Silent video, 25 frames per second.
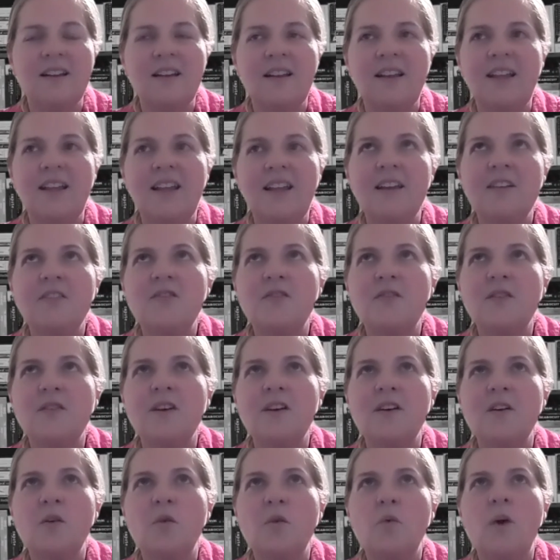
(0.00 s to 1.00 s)
If
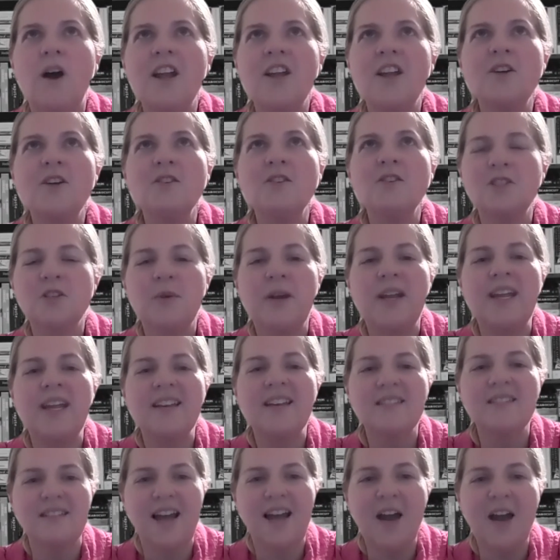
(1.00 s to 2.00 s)
what you're doing
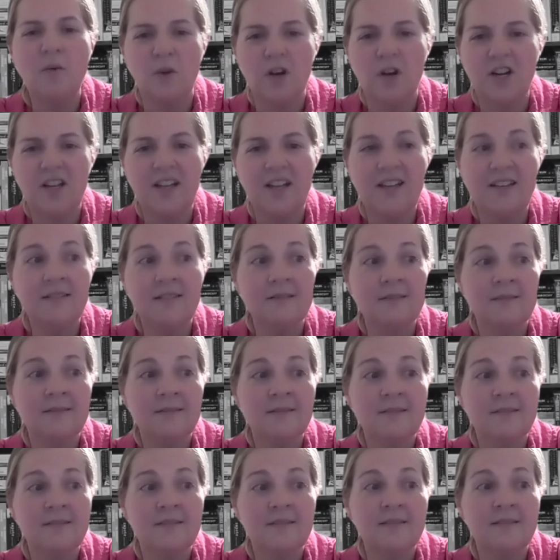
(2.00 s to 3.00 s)
is not working,
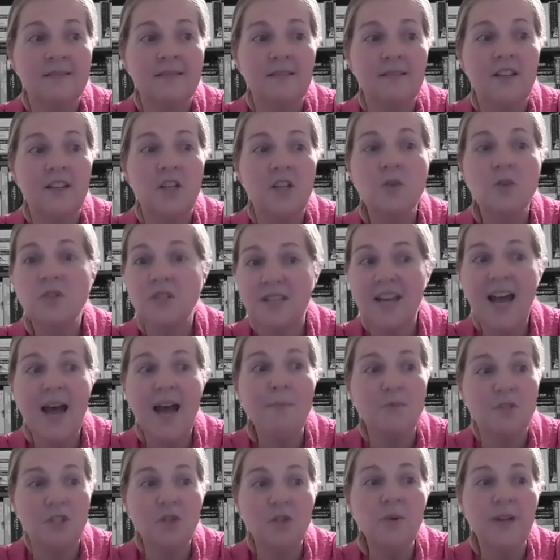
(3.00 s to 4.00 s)
you
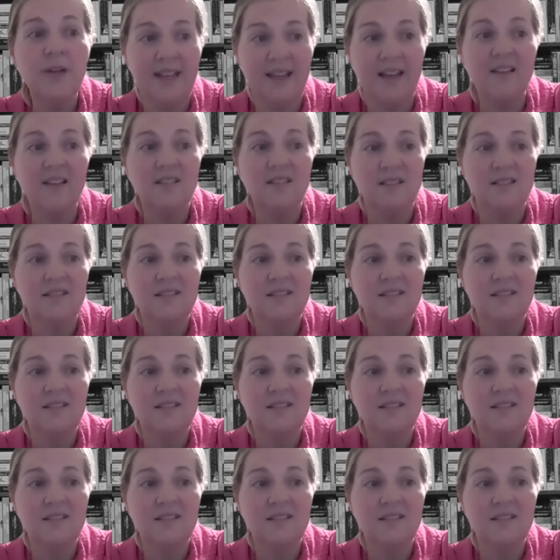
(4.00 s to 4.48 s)
stop doing it.